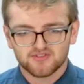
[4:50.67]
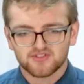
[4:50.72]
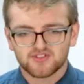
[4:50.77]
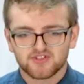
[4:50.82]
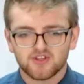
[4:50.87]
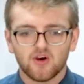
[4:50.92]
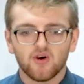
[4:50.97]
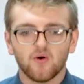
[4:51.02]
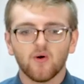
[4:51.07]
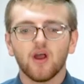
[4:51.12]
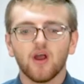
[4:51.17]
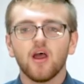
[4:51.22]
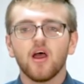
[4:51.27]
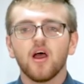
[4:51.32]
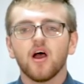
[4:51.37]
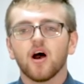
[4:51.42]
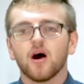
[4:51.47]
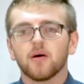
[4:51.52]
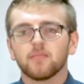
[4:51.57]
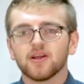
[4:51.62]
So,
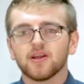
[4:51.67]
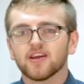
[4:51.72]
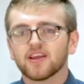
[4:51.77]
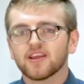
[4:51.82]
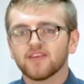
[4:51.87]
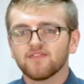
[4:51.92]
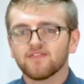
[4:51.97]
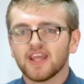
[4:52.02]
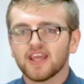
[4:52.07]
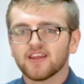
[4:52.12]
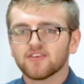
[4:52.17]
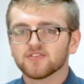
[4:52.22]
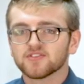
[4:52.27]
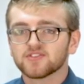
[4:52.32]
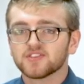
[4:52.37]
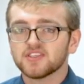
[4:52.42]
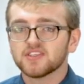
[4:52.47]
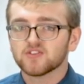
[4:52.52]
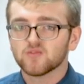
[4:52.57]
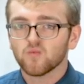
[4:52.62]
American Vandal
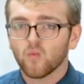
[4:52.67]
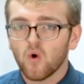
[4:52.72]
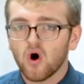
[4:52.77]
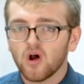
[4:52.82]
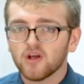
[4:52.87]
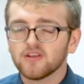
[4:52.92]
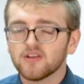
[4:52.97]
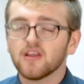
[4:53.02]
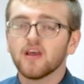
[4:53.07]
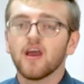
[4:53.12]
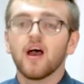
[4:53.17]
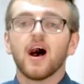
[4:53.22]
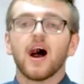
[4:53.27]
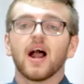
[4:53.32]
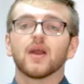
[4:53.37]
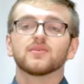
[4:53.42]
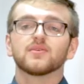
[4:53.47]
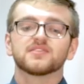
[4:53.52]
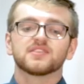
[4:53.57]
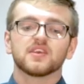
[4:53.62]
Season 1,
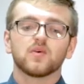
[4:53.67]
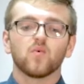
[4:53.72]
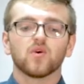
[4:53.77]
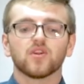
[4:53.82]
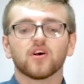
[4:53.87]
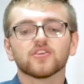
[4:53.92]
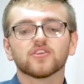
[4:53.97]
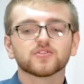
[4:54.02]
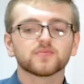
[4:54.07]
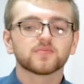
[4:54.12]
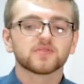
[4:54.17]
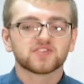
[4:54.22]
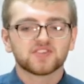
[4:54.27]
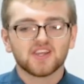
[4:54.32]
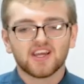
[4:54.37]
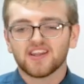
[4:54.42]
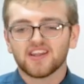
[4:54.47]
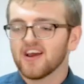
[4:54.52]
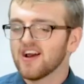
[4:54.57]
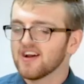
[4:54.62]
I would say
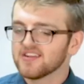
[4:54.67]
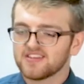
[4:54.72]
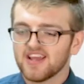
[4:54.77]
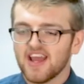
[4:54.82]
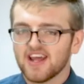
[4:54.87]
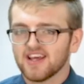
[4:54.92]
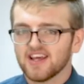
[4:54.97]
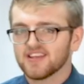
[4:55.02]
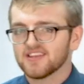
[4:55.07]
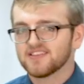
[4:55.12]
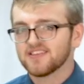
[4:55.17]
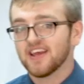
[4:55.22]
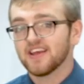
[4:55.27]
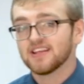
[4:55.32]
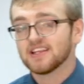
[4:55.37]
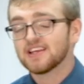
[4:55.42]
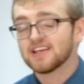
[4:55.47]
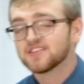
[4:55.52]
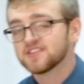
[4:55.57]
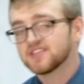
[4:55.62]
100% a 10 out of
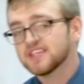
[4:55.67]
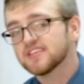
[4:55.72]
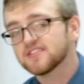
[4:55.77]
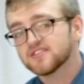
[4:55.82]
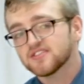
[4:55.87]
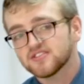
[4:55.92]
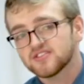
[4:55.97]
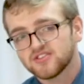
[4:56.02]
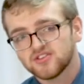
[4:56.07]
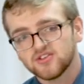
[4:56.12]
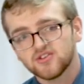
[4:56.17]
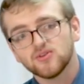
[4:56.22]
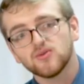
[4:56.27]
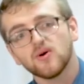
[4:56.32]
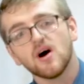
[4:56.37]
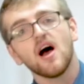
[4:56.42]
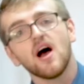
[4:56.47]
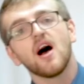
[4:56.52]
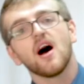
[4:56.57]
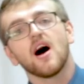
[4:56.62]
10. Season
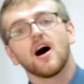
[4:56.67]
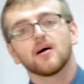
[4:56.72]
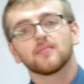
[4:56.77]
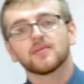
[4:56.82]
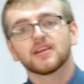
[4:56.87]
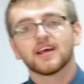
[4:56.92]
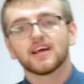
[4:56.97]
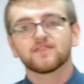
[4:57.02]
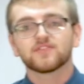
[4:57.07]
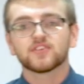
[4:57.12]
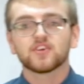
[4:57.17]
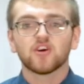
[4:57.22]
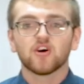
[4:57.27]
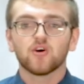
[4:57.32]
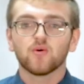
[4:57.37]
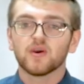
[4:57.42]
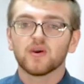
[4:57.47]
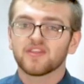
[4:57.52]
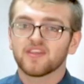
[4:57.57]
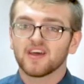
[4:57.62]
2, I'm going to have to go
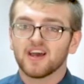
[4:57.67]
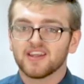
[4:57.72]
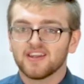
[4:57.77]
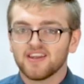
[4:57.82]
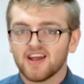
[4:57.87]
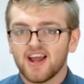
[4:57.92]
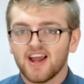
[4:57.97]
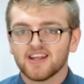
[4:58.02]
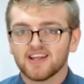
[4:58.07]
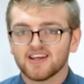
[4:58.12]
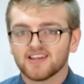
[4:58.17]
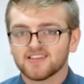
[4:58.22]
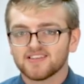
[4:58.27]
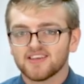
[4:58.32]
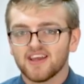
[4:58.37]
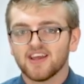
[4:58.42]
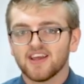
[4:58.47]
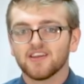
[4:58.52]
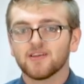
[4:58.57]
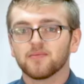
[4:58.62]
with a 9 out of
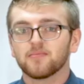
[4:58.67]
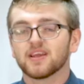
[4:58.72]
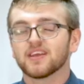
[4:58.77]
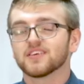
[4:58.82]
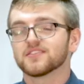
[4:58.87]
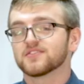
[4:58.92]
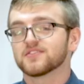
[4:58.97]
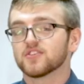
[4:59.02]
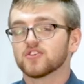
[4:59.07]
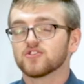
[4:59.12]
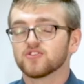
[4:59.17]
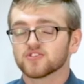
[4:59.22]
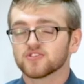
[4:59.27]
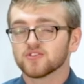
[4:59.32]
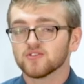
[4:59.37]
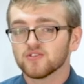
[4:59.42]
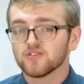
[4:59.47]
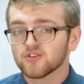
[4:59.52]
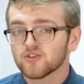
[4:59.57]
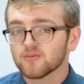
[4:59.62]
10 because it's just a
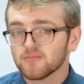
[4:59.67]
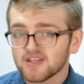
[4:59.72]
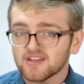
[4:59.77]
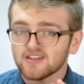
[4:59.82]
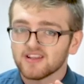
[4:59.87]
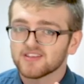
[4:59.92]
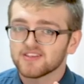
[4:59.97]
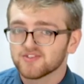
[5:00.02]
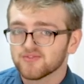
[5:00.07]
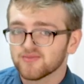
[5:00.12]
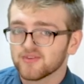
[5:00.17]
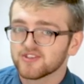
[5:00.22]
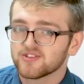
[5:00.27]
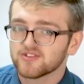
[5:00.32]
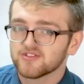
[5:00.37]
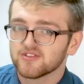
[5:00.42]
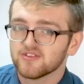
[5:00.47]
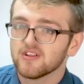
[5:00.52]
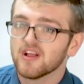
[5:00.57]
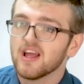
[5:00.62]
little bit less
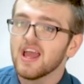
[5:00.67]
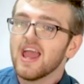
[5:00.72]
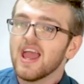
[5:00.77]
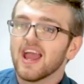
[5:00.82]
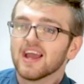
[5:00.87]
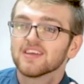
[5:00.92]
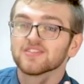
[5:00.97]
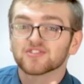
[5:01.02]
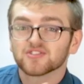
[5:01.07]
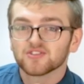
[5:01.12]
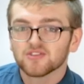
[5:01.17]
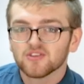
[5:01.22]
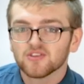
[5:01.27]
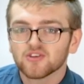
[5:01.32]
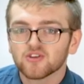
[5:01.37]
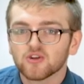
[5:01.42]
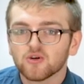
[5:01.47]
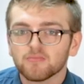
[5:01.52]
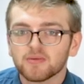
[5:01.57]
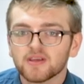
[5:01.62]
original and it's just a
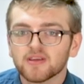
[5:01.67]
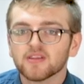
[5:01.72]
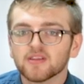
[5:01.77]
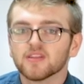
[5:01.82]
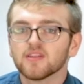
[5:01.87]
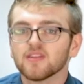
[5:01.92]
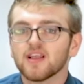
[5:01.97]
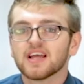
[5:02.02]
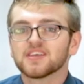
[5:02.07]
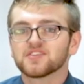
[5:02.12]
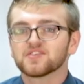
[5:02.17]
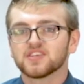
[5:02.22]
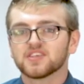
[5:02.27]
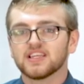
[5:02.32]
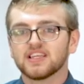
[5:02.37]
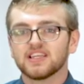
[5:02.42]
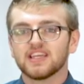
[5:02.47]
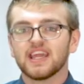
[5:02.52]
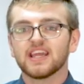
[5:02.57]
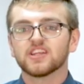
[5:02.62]
little bit less
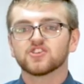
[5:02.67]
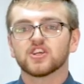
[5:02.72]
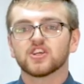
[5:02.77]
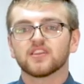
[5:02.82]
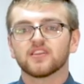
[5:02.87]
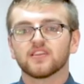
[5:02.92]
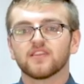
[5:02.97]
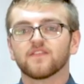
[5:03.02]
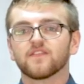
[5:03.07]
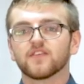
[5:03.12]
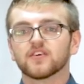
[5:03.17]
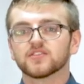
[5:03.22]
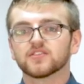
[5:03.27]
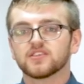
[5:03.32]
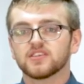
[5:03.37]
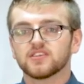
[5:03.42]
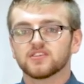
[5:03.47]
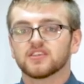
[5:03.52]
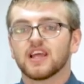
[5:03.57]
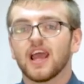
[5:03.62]
engaging than the first
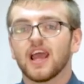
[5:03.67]
season.